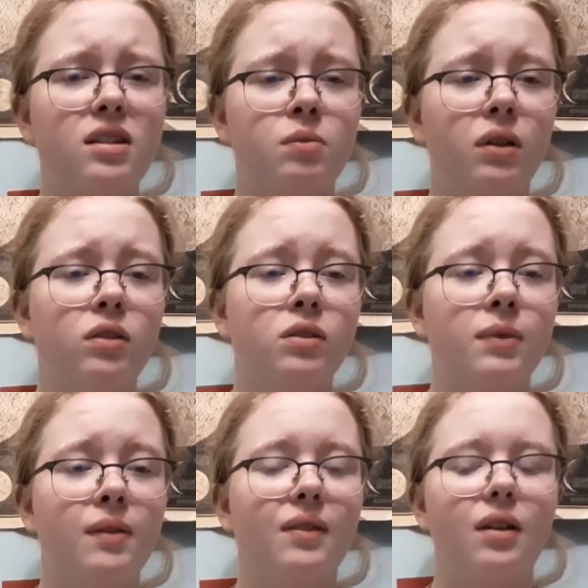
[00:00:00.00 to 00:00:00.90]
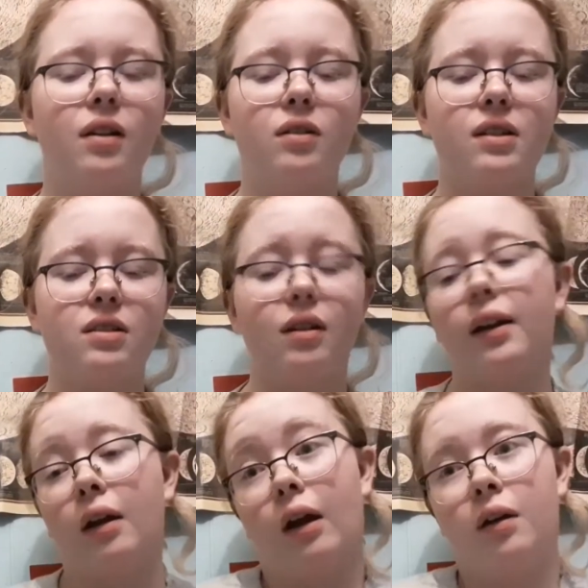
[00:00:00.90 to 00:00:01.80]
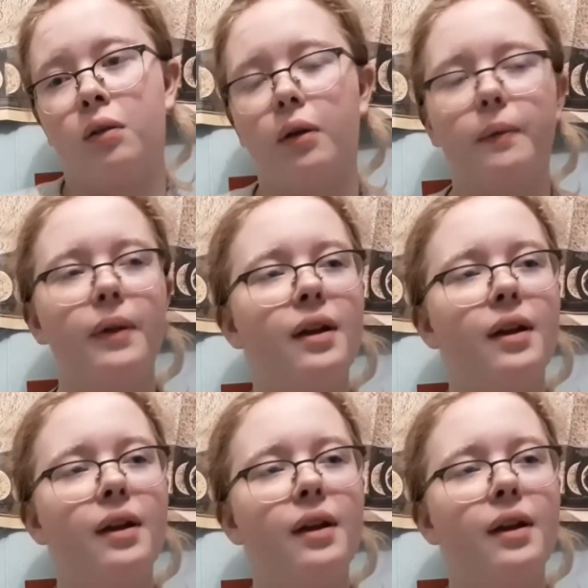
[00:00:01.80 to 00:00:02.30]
balloons mean? And the other teacher's like, I don't know.